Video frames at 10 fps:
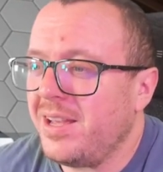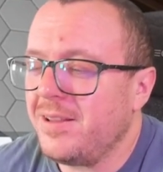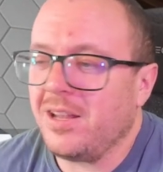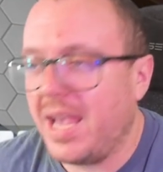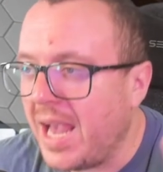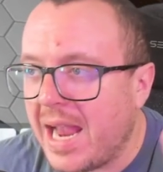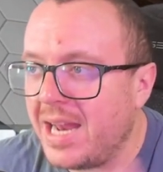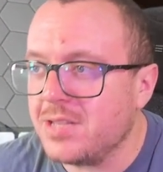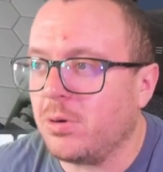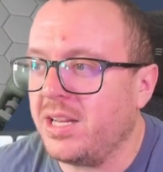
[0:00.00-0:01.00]
you know, it
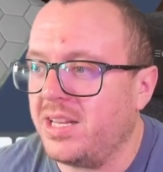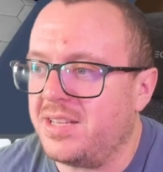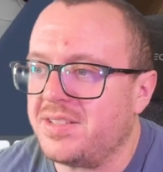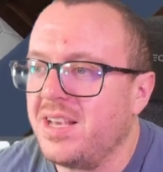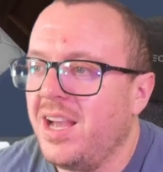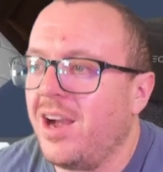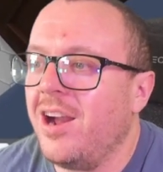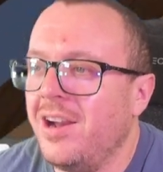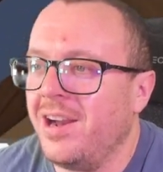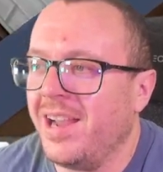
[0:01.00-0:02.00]
is what it is.
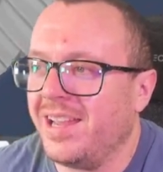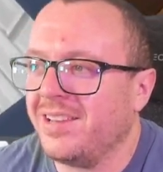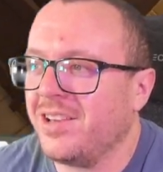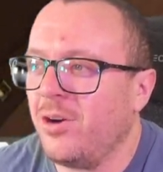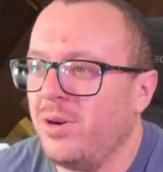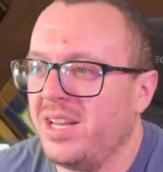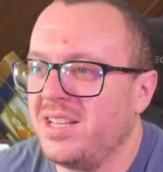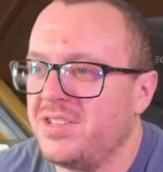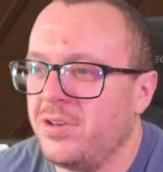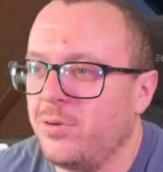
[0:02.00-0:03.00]
All right, going
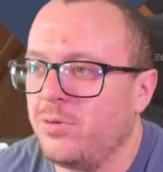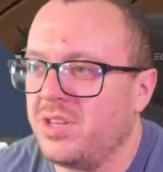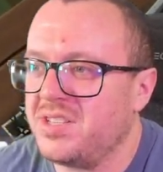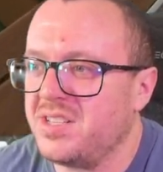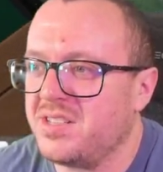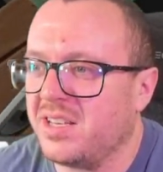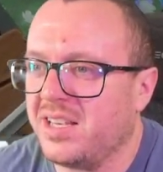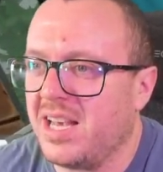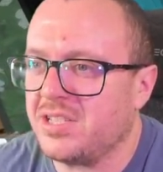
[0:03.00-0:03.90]
into, this is the guest